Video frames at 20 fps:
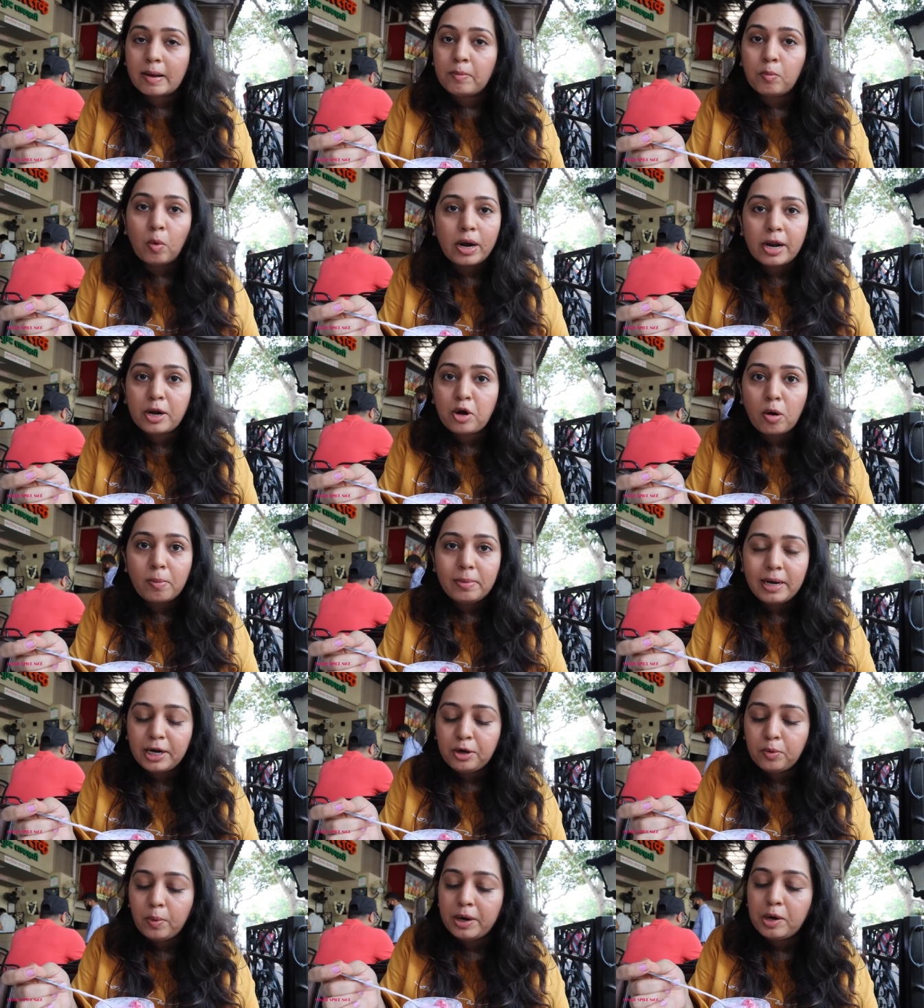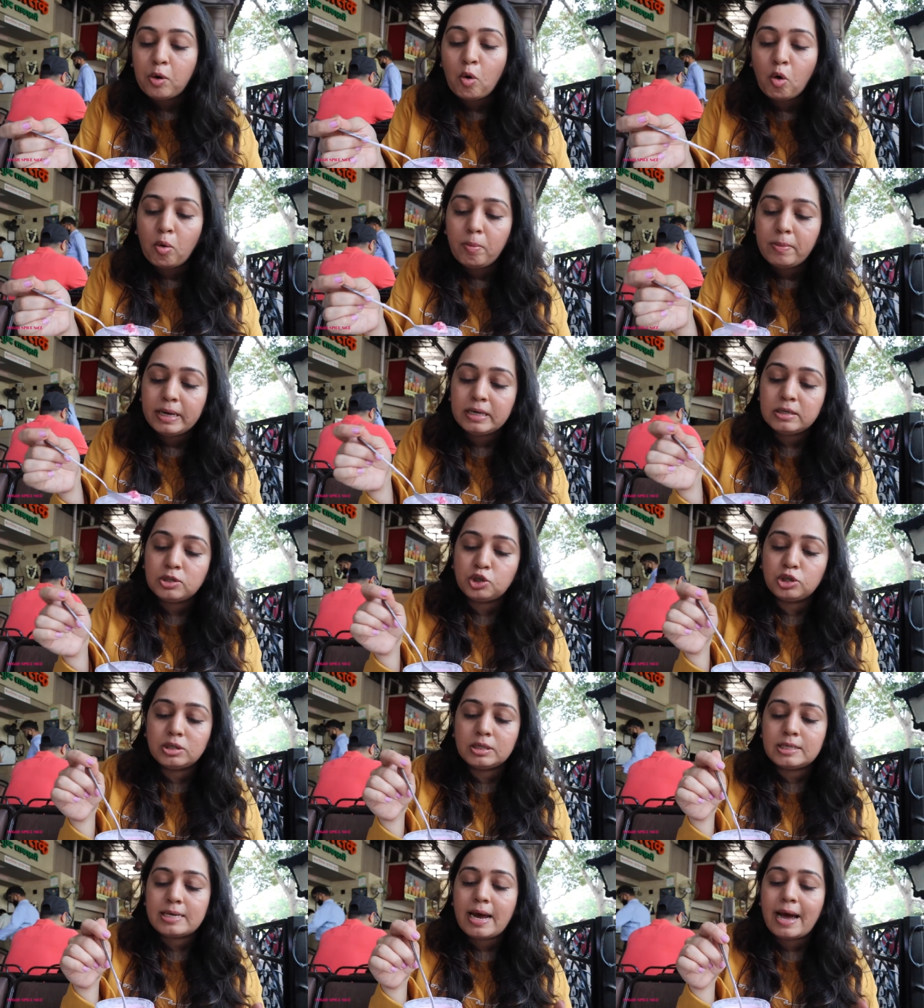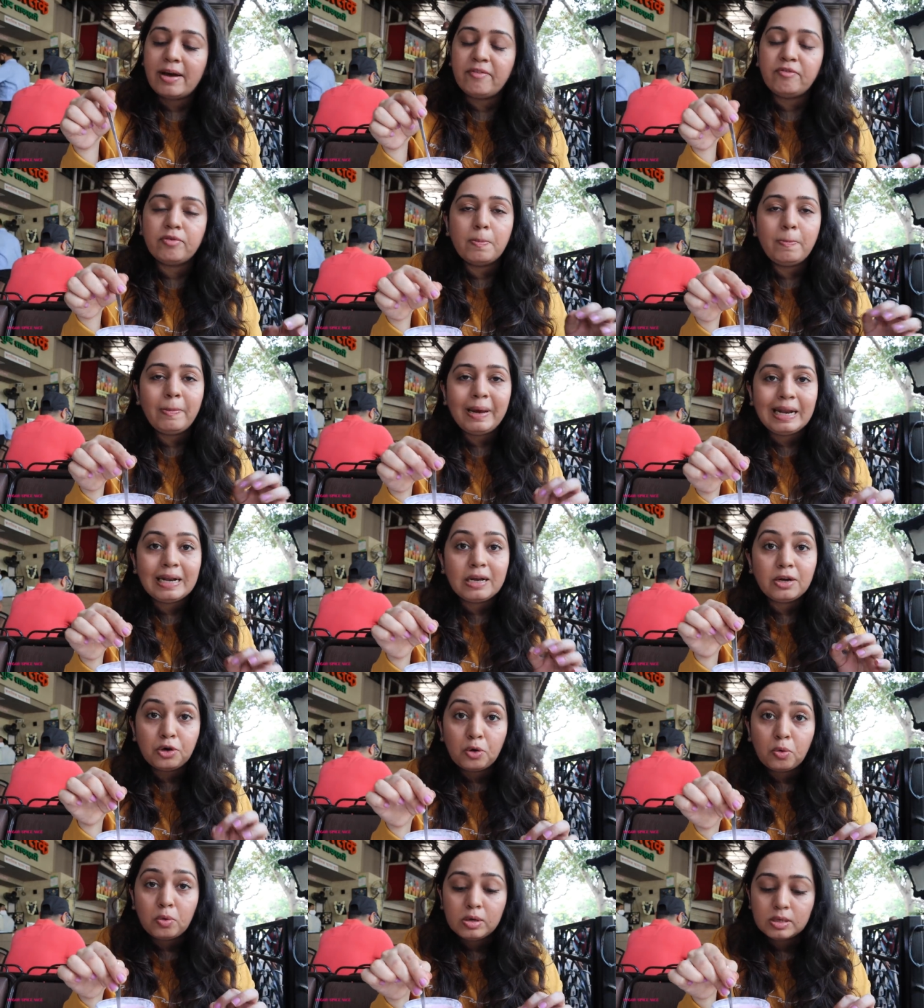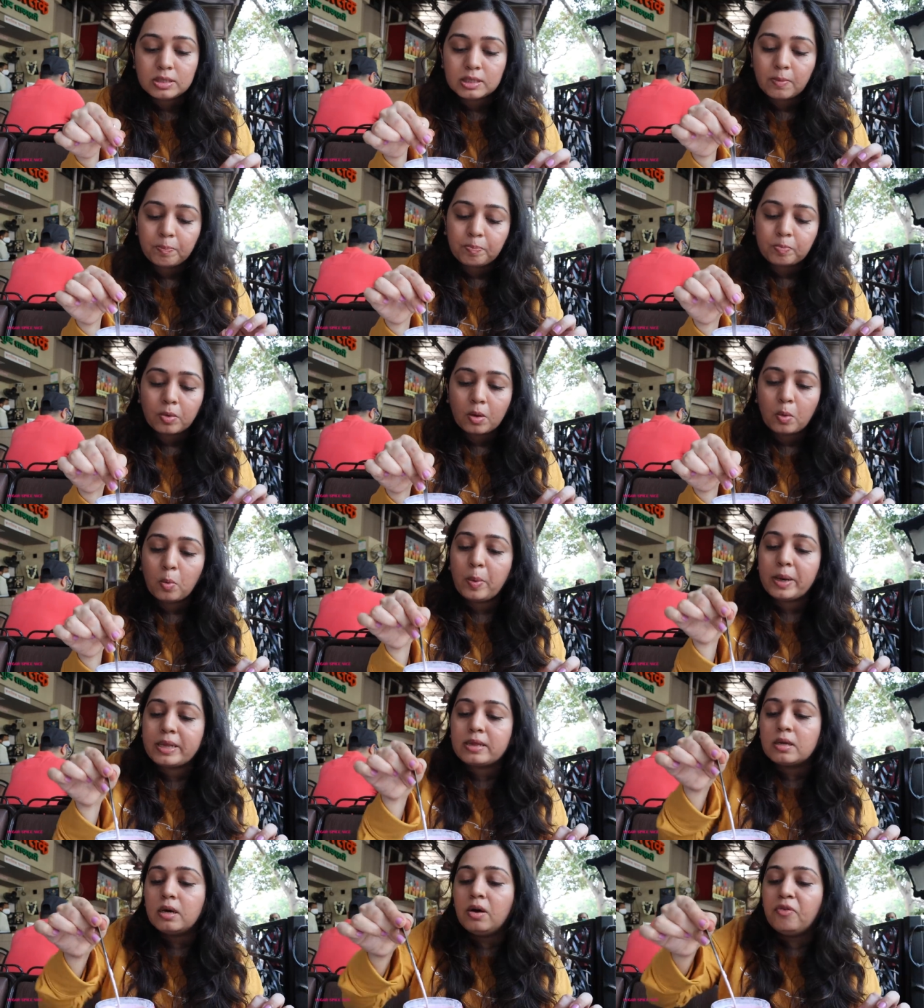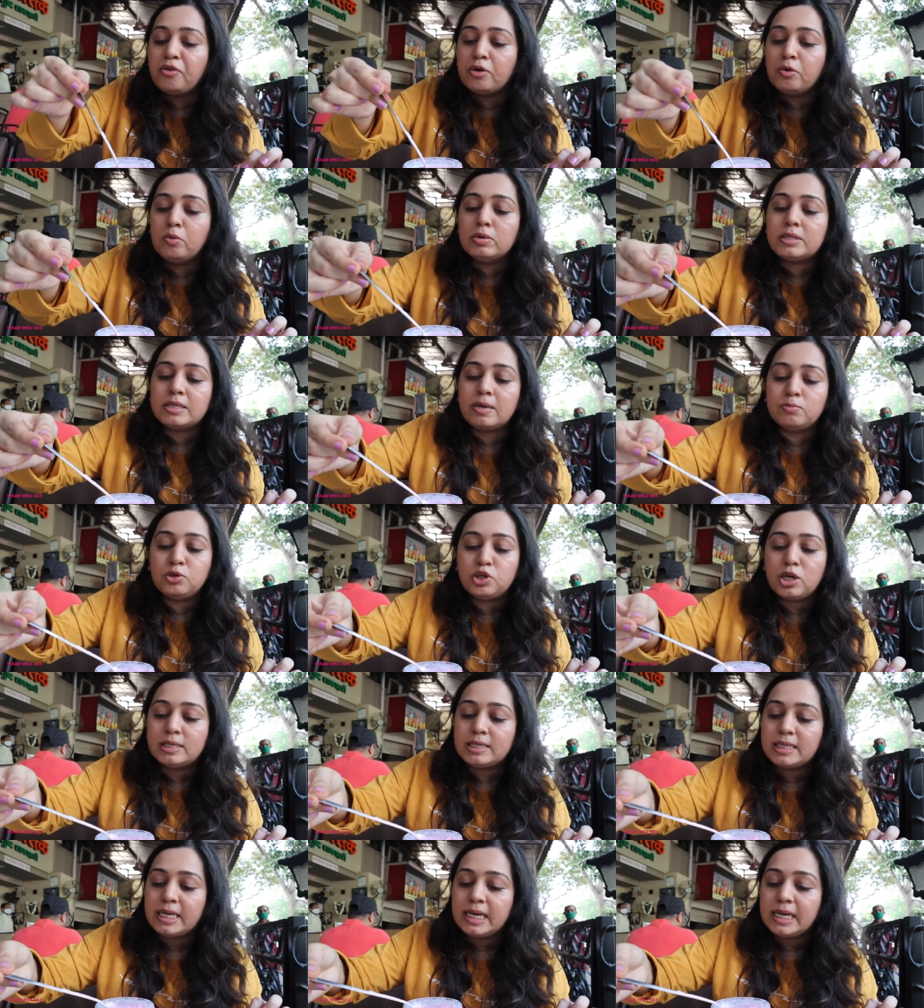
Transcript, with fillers: And what I normally do at home is just have milk rolls with a few sabja